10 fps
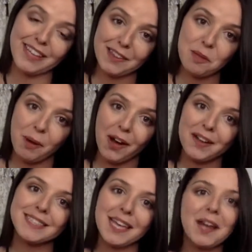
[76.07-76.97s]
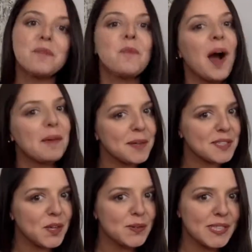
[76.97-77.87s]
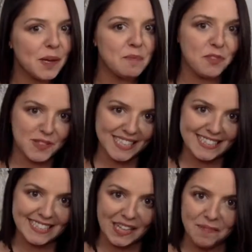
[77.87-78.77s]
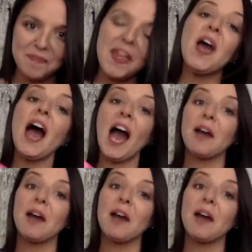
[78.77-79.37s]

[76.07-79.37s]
in the box and why we chose them for this theme.